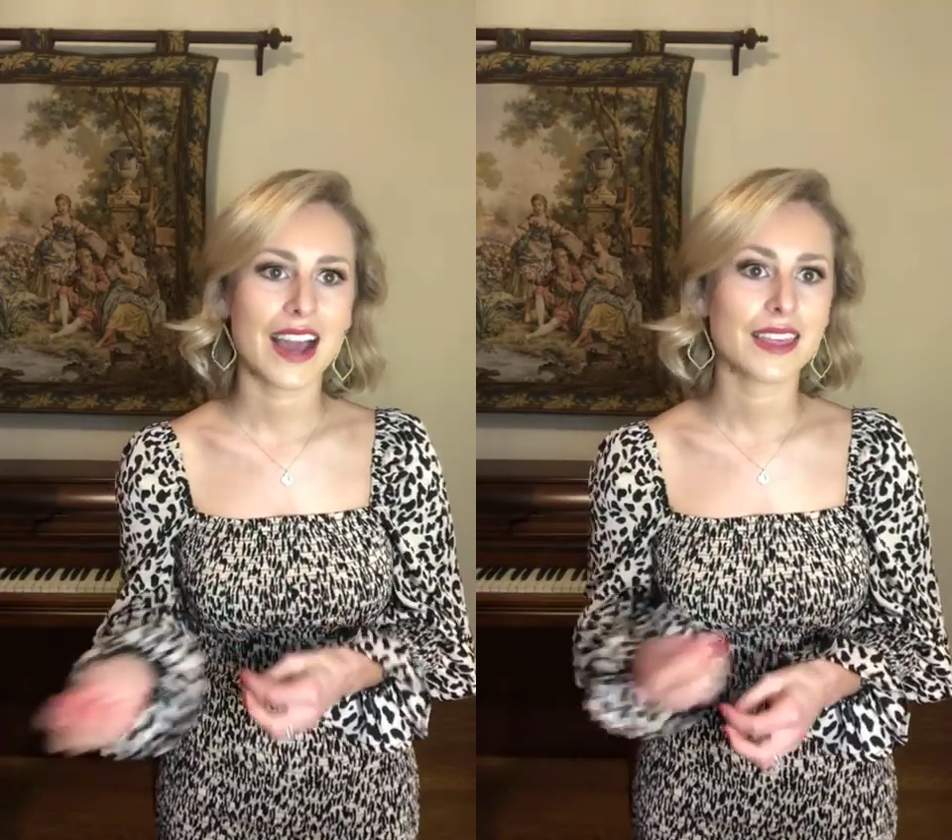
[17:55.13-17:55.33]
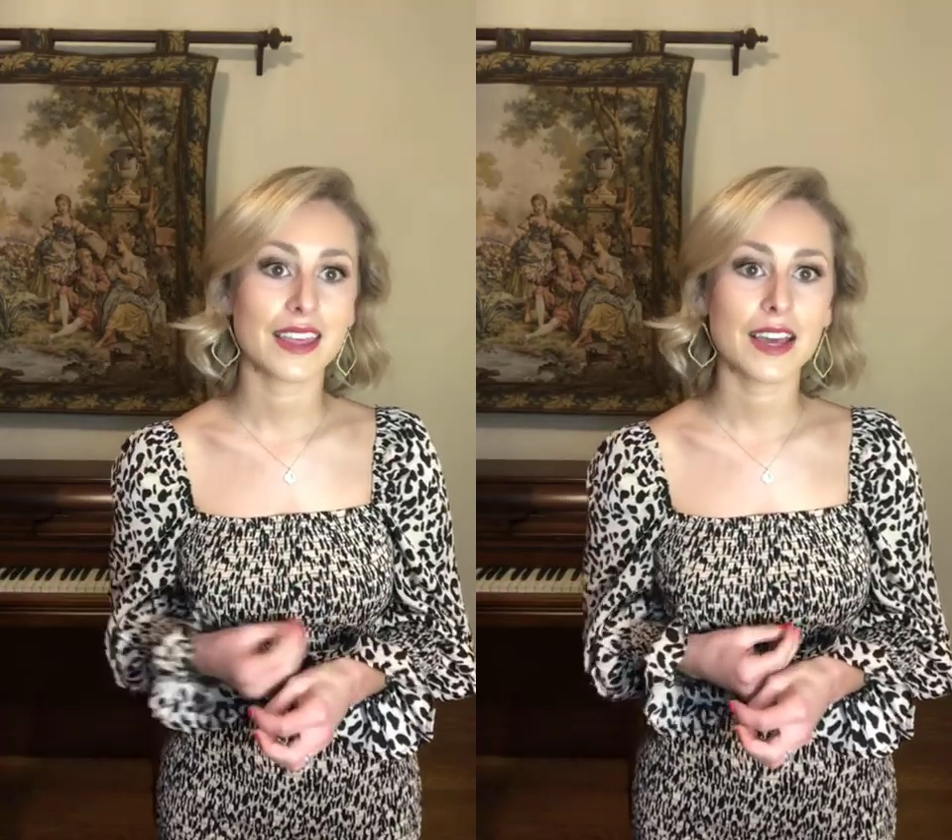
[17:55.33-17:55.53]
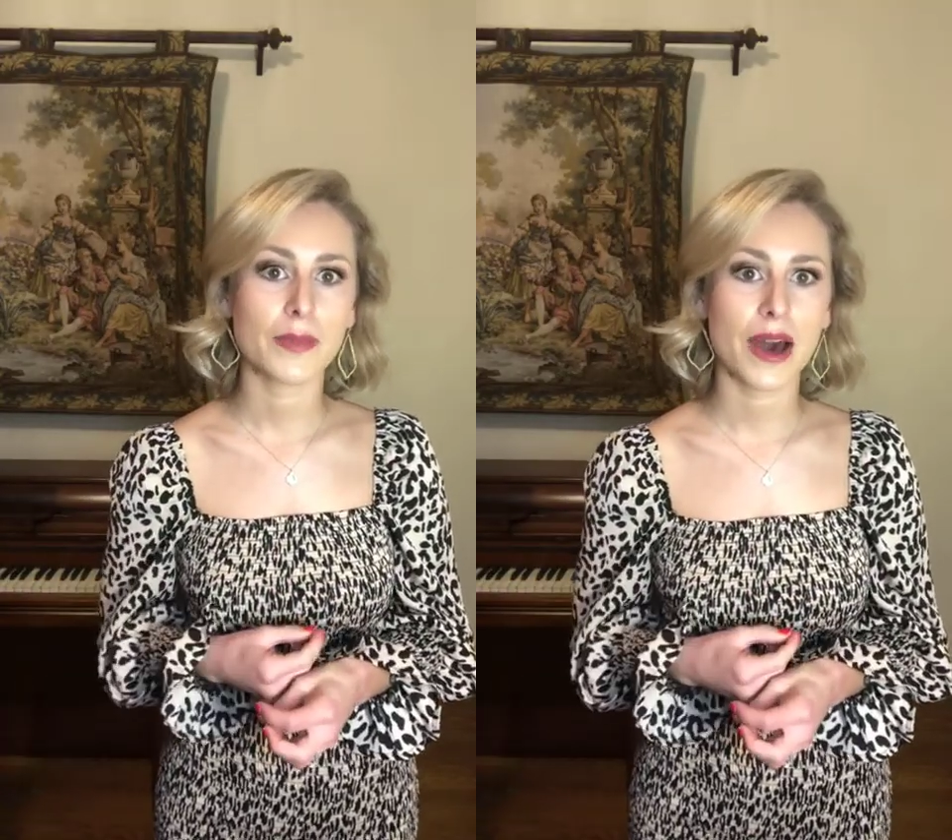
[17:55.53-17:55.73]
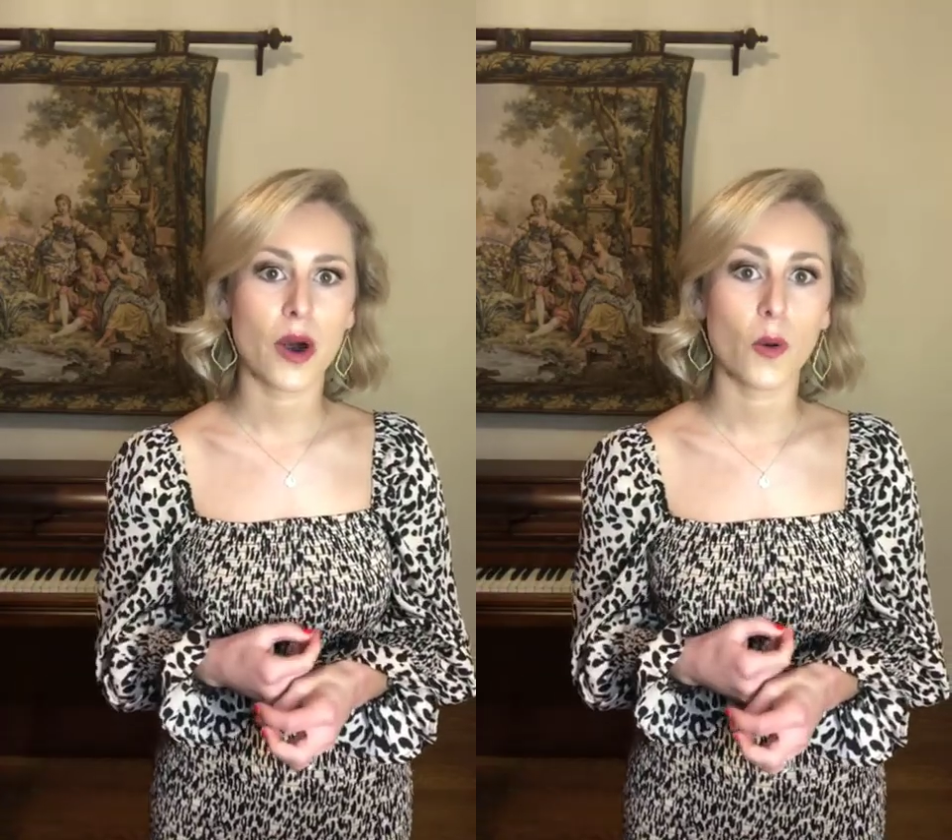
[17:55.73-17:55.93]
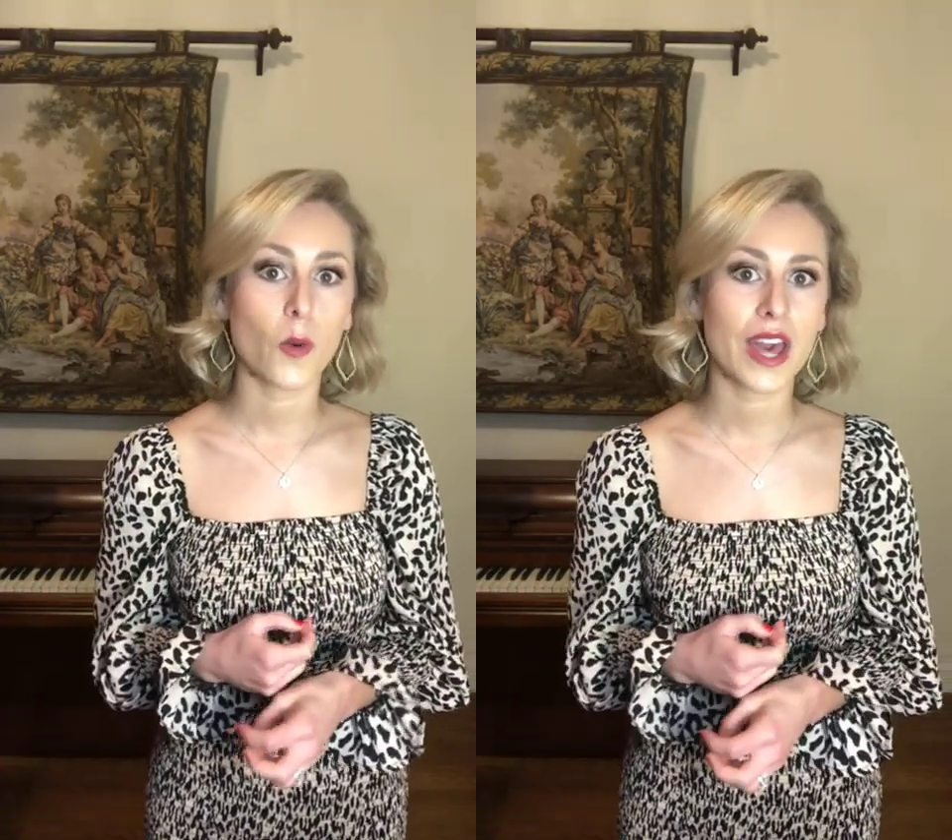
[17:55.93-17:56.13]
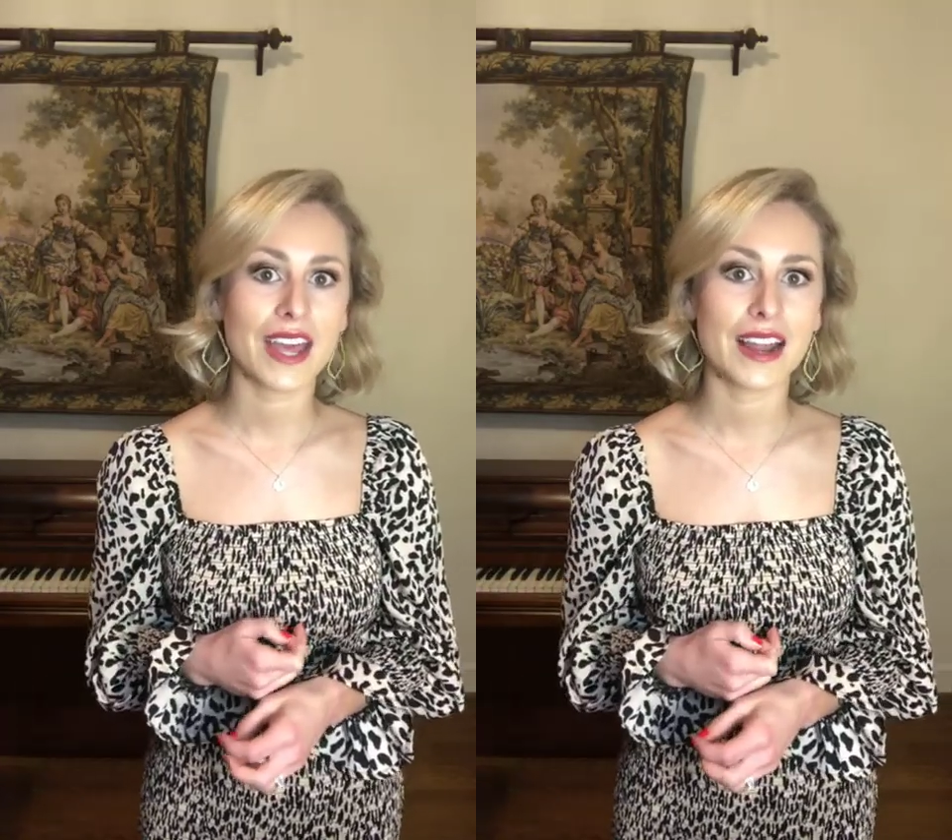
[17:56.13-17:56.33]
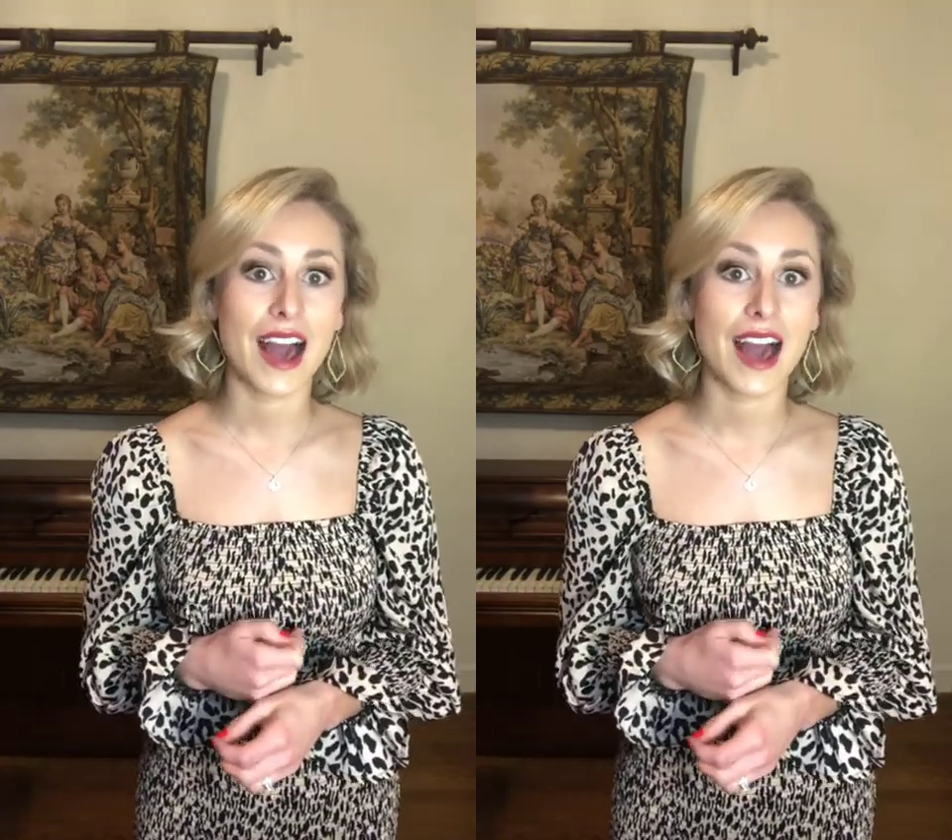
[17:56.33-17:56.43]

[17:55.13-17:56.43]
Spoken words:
I think about when